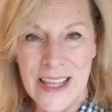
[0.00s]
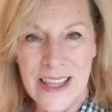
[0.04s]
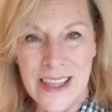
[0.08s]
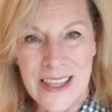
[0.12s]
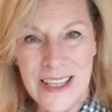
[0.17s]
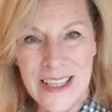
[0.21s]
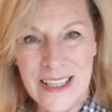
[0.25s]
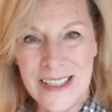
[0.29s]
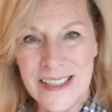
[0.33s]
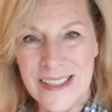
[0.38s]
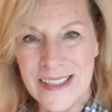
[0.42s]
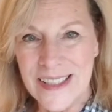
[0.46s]

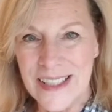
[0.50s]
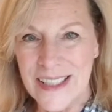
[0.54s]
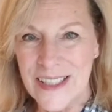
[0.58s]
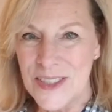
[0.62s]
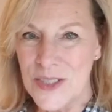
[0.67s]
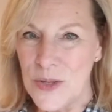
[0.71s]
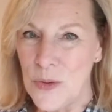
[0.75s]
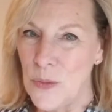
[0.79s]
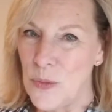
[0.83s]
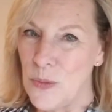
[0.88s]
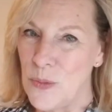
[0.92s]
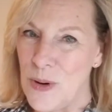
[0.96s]
This
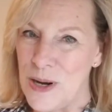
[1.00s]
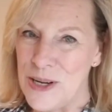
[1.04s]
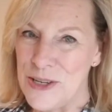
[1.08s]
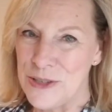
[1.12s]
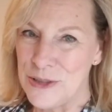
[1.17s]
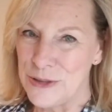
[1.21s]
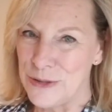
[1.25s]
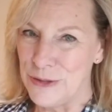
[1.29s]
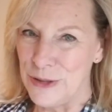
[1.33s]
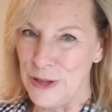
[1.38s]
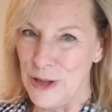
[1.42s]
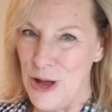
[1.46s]
is a
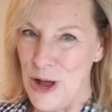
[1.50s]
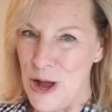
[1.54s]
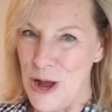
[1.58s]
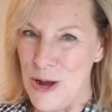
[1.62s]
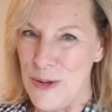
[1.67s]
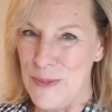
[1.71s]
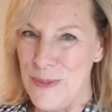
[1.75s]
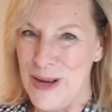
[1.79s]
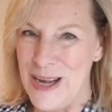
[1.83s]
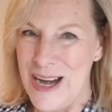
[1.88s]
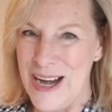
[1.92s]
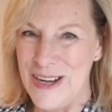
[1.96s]
wonderful
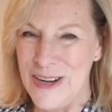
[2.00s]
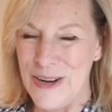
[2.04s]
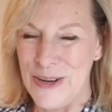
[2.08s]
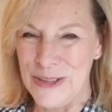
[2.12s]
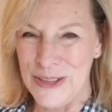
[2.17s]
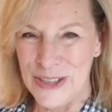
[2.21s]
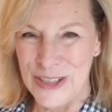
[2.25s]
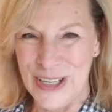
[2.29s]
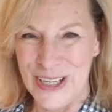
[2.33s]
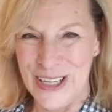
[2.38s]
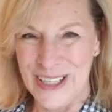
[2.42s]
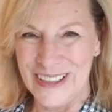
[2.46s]
home and I know
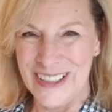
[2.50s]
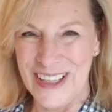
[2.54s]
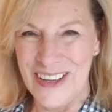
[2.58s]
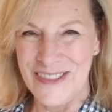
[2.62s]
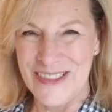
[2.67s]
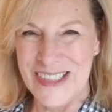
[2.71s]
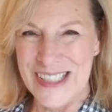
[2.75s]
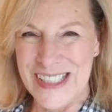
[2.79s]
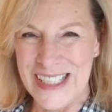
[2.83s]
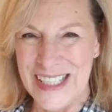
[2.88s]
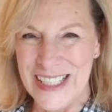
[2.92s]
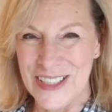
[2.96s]
you're gonna
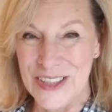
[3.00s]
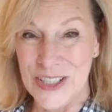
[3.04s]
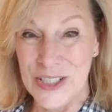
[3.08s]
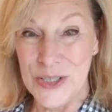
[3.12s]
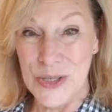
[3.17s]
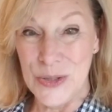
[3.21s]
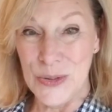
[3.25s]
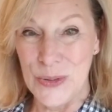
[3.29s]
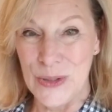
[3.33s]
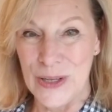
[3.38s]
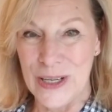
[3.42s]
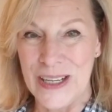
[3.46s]
love seeing the
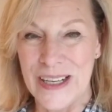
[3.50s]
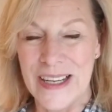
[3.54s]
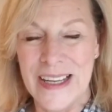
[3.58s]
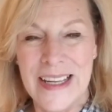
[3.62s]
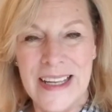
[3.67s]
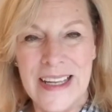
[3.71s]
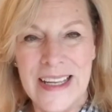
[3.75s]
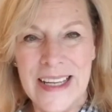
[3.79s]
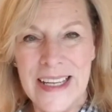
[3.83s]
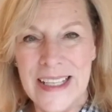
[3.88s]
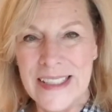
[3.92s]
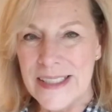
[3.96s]
tour.
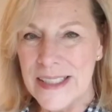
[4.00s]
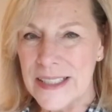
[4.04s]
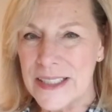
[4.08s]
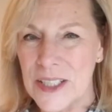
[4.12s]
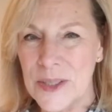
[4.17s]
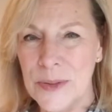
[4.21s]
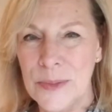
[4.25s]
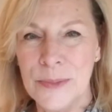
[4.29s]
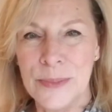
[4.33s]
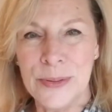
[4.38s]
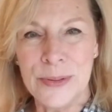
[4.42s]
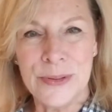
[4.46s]
It's
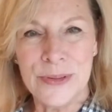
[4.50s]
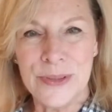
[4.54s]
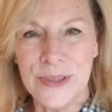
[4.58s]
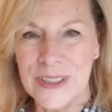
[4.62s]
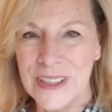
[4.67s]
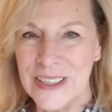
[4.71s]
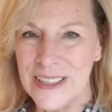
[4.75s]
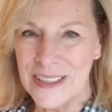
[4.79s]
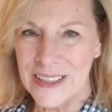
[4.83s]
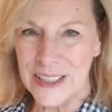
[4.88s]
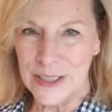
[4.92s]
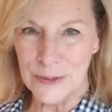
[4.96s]

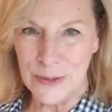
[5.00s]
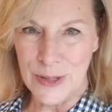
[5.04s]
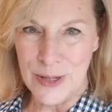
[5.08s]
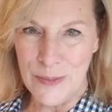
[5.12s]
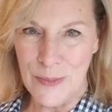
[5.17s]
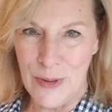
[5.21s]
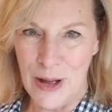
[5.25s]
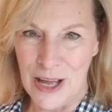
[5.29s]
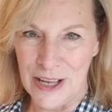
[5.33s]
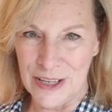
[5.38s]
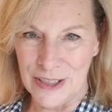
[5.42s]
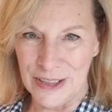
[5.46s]
completely
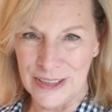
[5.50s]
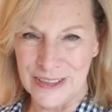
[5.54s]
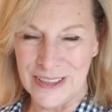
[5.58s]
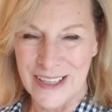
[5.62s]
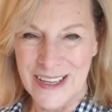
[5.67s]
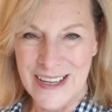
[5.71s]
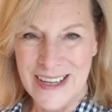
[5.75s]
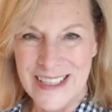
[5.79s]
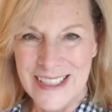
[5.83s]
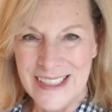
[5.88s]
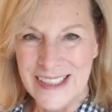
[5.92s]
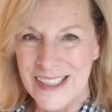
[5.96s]
remodeled,
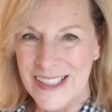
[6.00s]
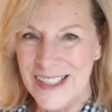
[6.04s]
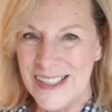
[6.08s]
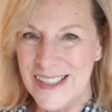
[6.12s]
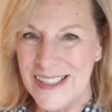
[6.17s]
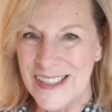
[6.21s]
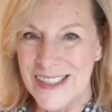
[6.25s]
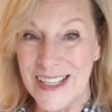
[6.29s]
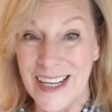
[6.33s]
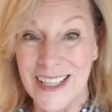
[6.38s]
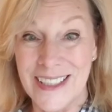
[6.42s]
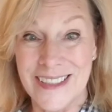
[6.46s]

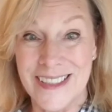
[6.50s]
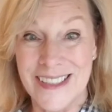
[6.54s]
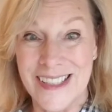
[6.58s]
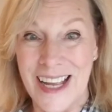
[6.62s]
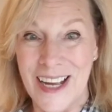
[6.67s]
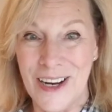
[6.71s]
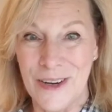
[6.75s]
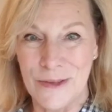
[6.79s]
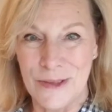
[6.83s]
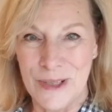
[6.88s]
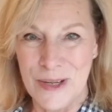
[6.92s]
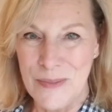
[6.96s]
studs
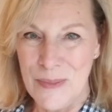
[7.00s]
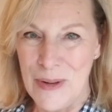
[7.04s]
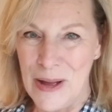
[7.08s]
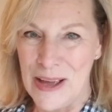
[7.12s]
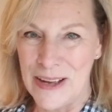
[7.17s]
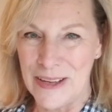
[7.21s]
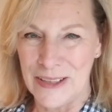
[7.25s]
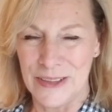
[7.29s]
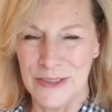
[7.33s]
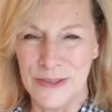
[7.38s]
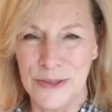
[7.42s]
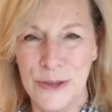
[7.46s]
out
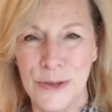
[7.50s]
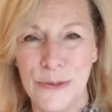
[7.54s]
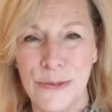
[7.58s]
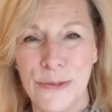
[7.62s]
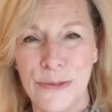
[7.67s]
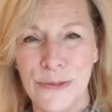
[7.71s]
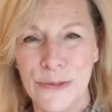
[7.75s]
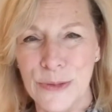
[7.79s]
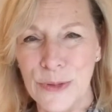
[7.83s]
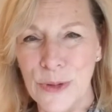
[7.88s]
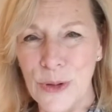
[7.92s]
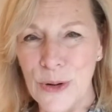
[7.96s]
remodel, new
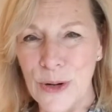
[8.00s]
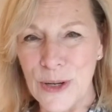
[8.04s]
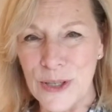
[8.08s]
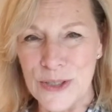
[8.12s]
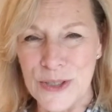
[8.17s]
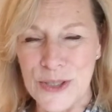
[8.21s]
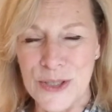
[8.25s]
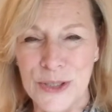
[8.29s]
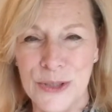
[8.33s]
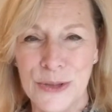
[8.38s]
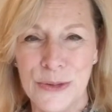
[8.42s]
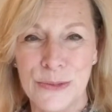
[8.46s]

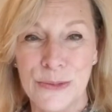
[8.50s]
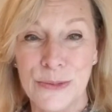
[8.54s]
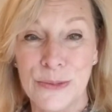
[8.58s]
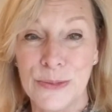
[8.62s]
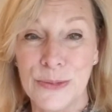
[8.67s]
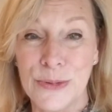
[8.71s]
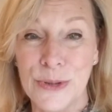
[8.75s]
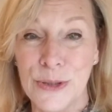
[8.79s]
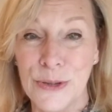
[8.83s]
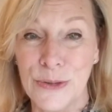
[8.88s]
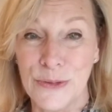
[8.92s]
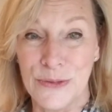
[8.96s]
floors, new
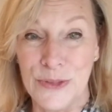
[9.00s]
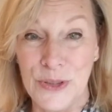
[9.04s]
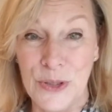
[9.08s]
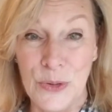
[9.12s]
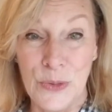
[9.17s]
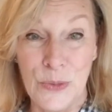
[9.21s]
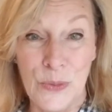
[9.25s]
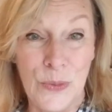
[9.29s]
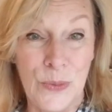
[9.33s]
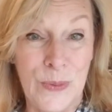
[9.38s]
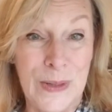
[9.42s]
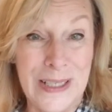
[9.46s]
roof,
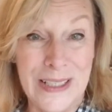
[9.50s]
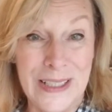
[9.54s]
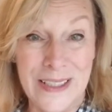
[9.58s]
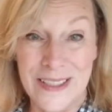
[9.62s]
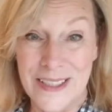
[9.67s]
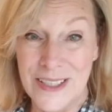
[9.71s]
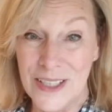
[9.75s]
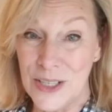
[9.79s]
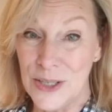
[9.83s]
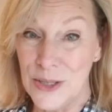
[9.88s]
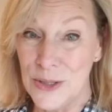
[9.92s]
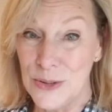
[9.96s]
new
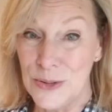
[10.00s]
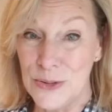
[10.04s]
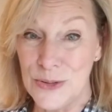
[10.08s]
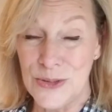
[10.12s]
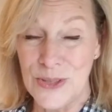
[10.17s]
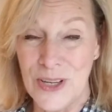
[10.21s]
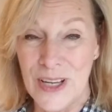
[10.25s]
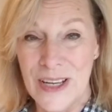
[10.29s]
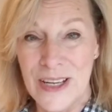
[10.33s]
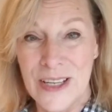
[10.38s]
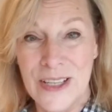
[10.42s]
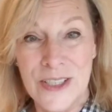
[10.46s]
windows,
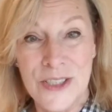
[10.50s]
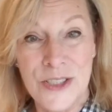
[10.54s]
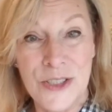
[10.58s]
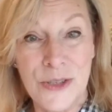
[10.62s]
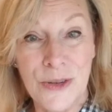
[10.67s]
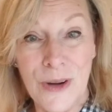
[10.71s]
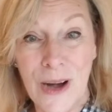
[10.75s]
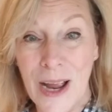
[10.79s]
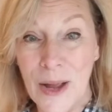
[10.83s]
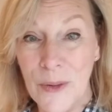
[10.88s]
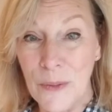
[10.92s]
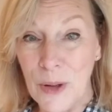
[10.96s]

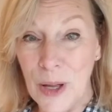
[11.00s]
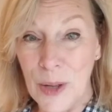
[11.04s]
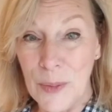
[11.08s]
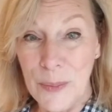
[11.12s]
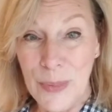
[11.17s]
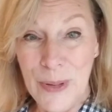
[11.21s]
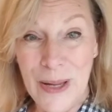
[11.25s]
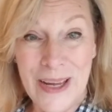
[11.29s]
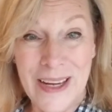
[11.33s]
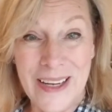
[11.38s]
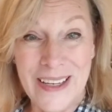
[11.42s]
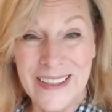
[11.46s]
drywall,
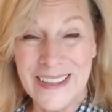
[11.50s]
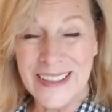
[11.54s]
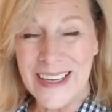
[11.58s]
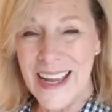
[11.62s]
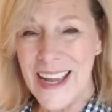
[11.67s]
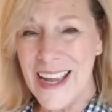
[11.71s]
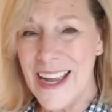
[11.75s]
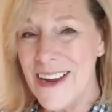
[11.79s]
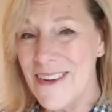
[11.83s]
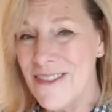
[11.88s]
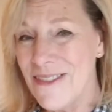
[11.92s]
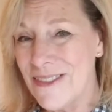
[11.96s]
paint,
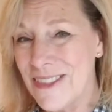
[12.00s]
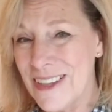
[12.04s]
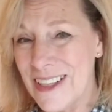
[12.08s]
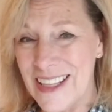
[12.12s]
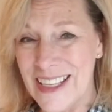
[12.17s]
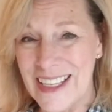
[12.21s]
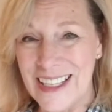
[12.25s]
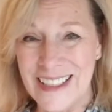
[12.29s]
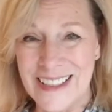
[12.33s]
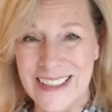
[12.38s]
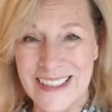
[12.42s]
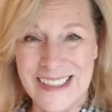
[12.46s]

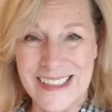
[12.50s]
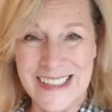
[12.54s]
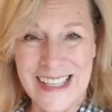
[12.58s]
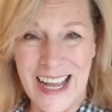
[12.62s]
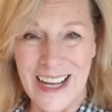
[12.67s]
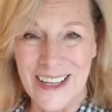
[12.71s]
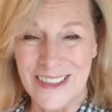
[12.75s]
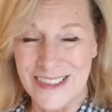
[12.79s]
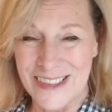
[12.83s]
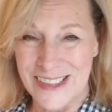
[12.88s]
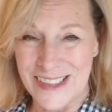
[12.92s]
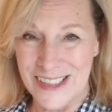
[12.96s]
everything in this
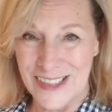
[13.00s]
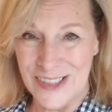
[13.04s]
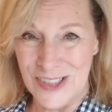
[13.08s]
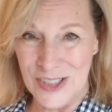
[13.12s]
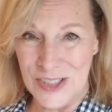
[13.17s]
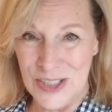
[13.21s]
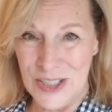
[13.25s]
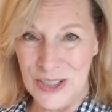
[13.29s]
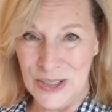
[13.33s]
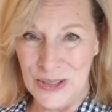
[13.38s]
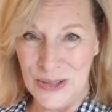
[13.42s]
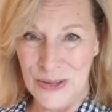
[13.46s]
house is
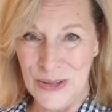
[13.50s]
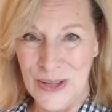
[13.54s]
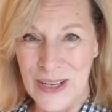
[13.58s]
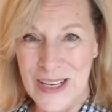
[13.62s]
new.